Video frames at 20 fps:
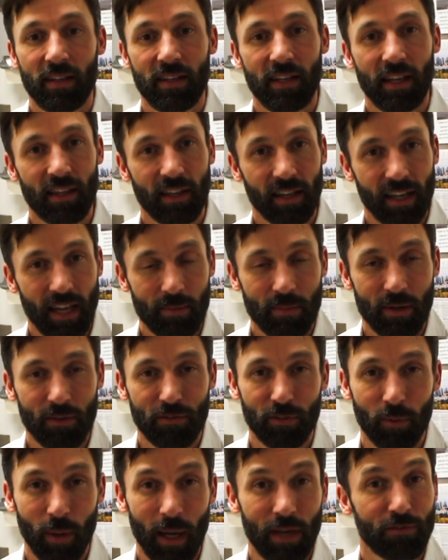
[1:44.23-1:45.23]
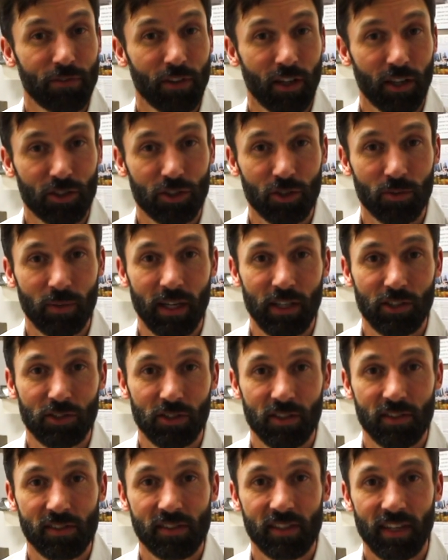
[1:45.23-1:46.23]
And there can be weight
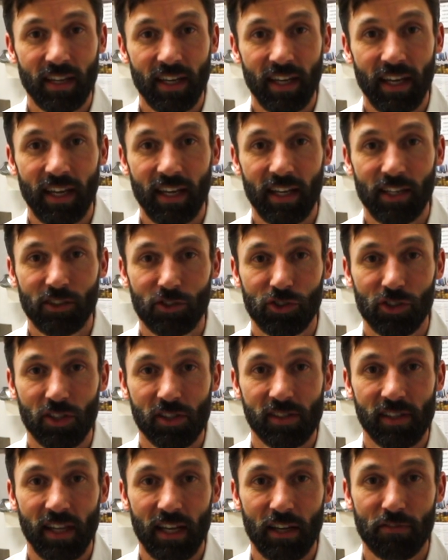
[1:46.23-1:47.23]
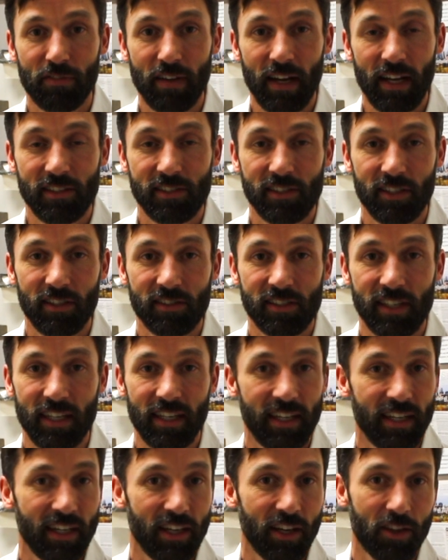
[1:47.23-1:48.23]
fluctuations, and just like fat cells in
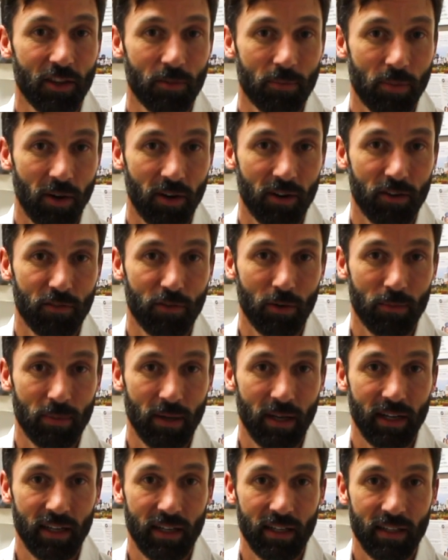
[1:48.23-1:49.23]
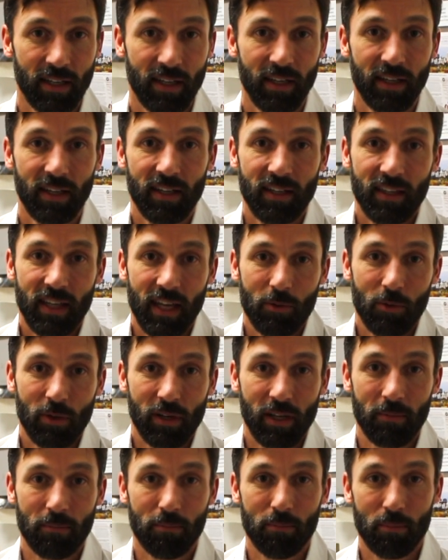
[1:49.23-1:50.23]
any other part of your body, they will
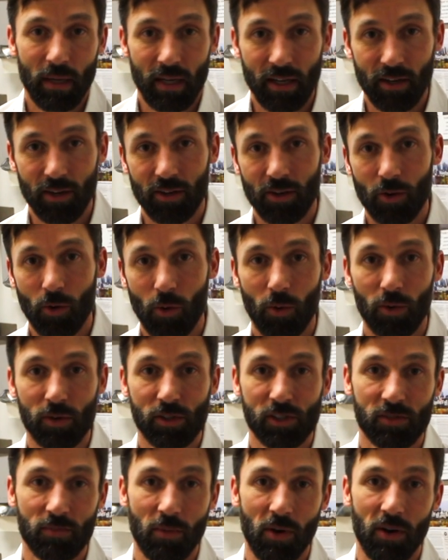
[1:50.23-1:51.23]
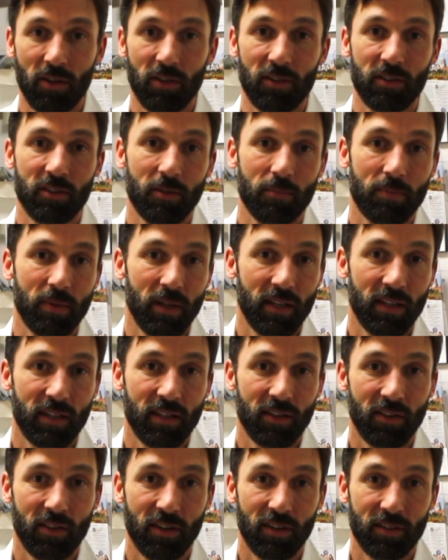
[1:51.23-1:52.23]
get bigger or smaller depending
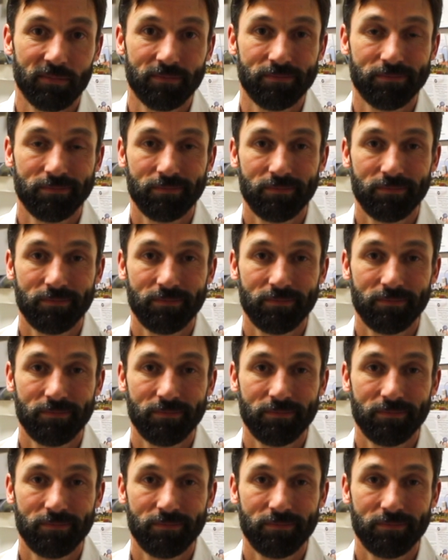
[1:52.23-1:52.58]
on